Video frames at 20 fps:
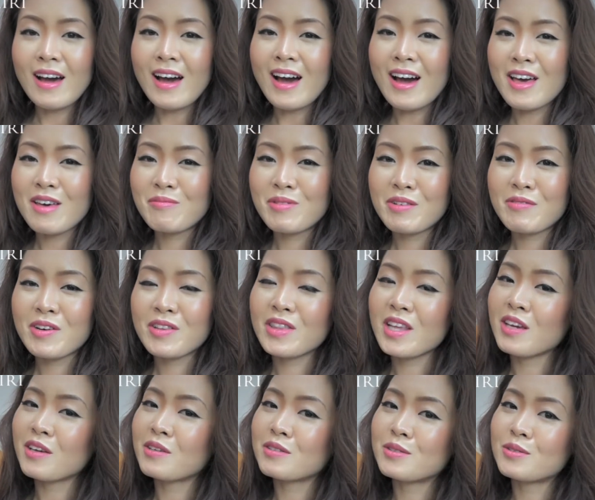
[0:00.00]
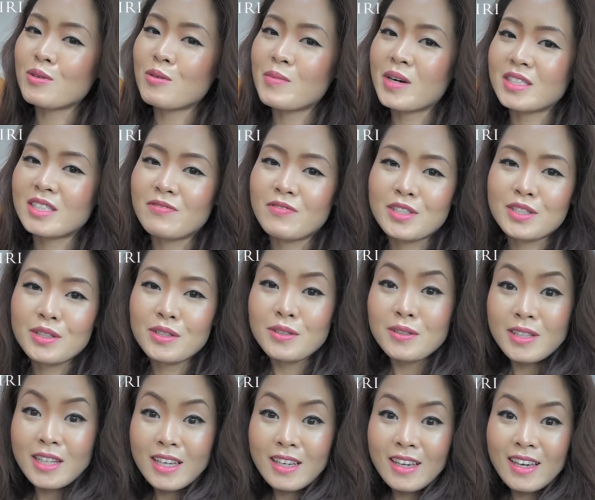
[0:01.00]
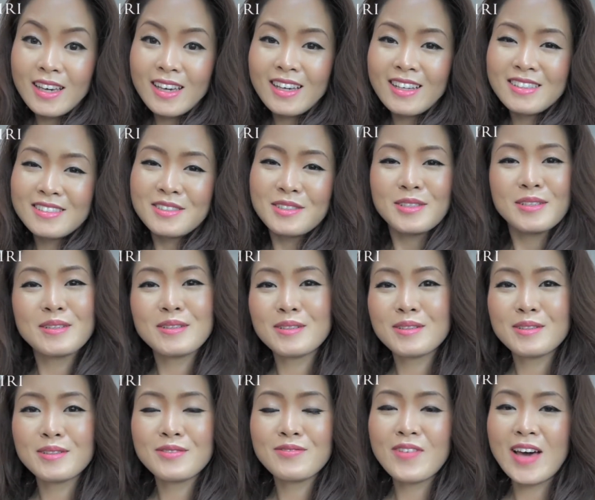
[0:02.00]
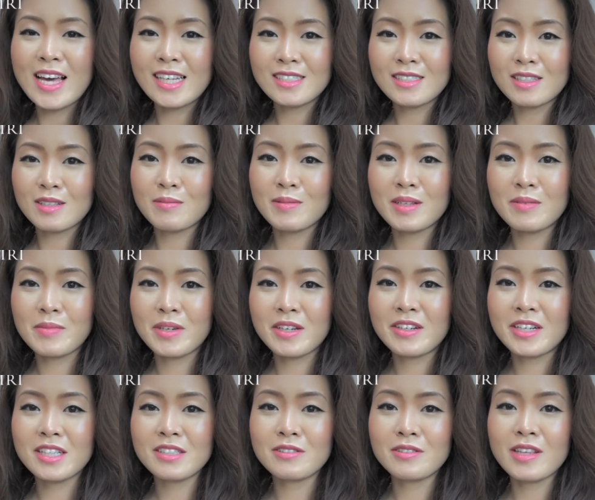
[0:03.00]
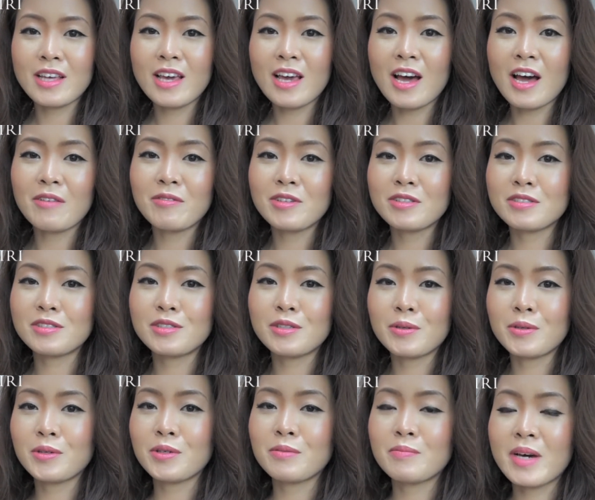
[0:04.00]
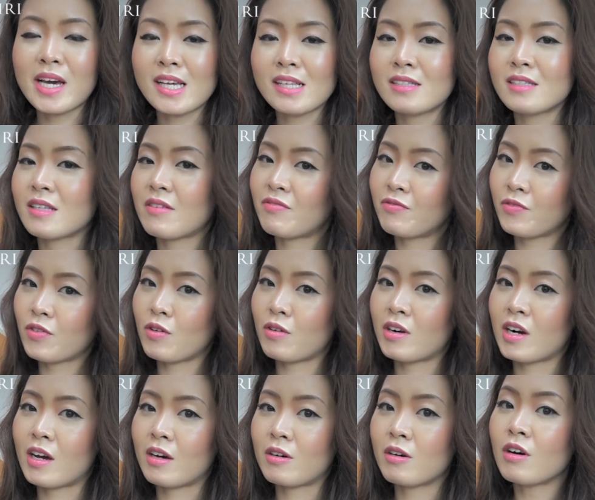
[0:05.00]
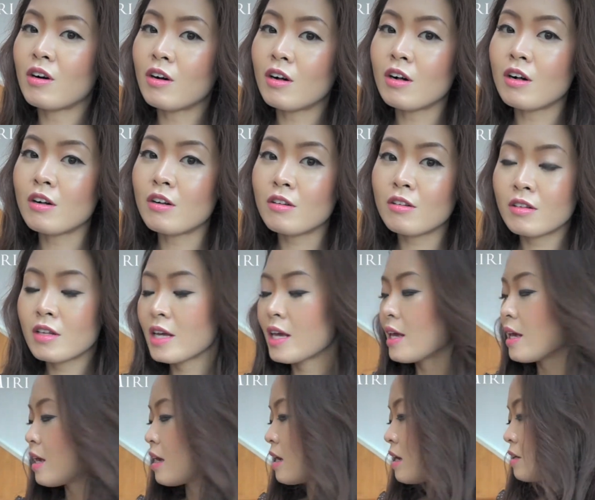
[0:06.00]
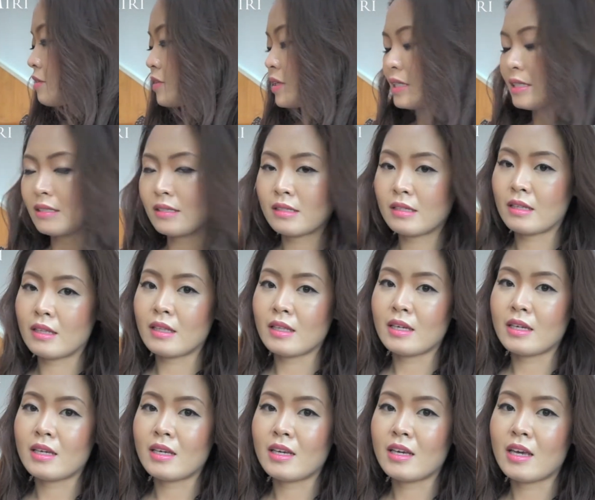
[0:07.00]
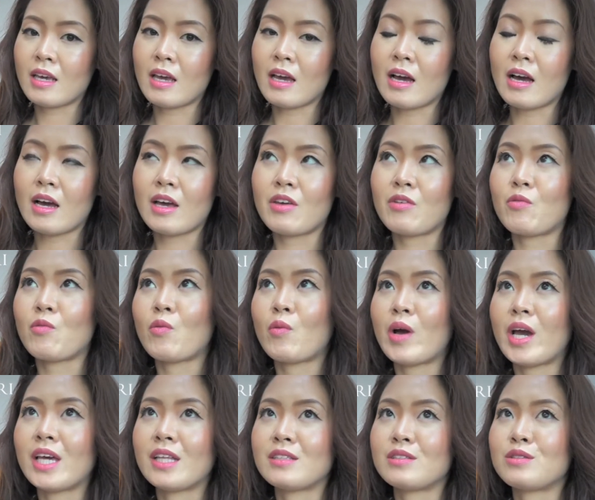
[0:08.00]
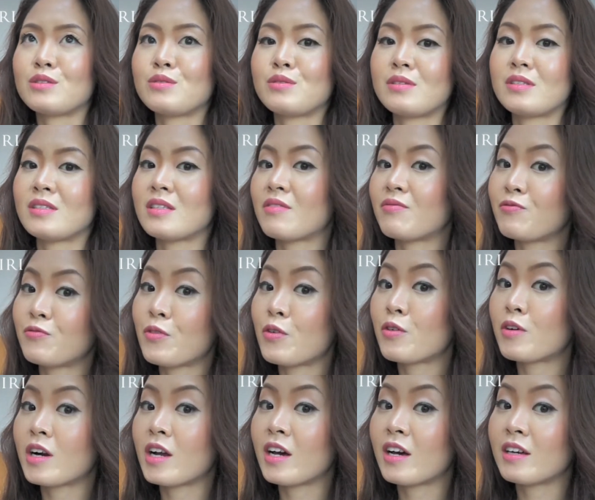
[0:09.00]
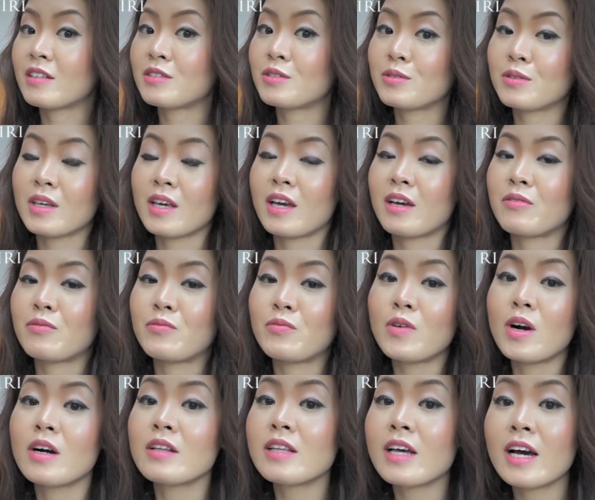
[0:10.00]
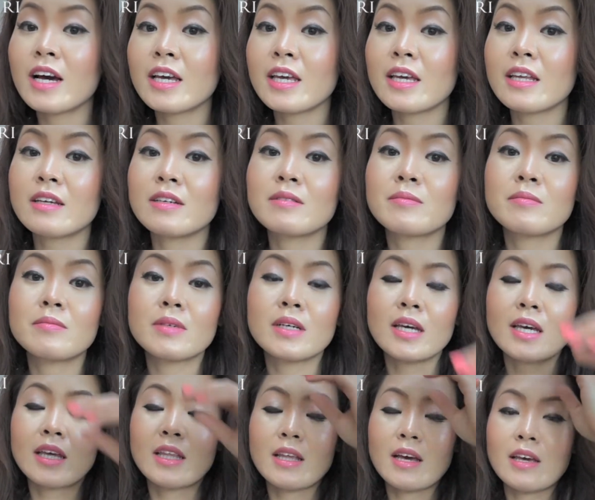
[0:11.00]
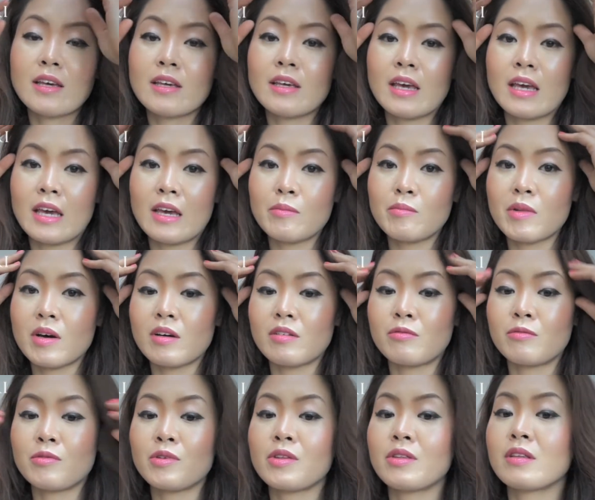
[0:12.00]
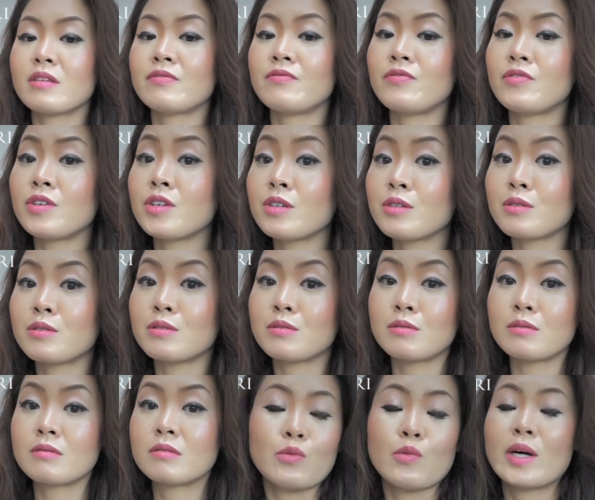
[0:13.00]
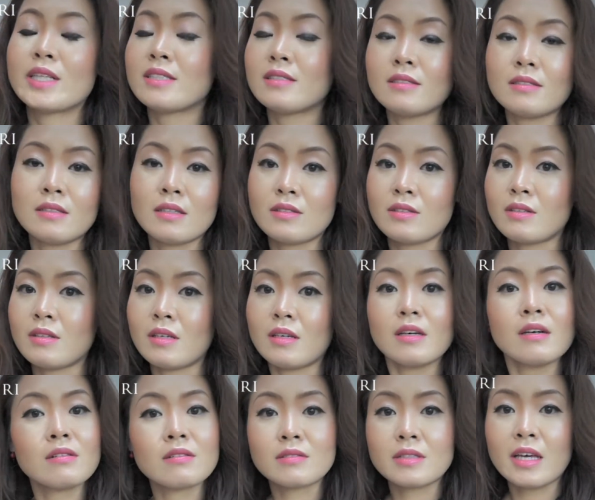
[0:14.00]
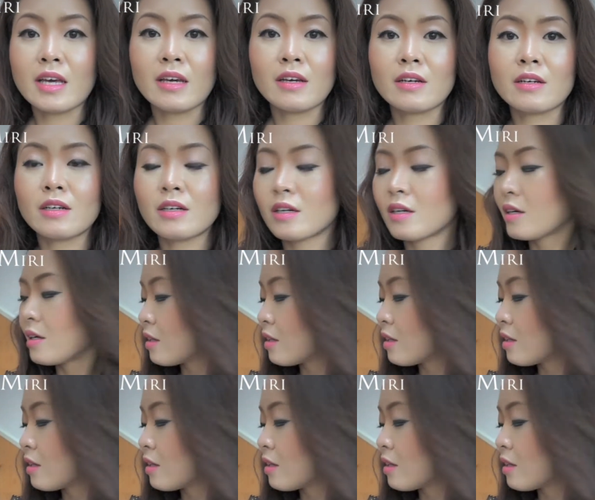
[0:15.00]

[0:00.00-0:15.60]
Hi everyone, thank you so much for tuning in to FashionablyMiri. Today I'm going to show you my Sephora haul. Recently I went to Sephora to get one item and I came up with a few. What's the deal there?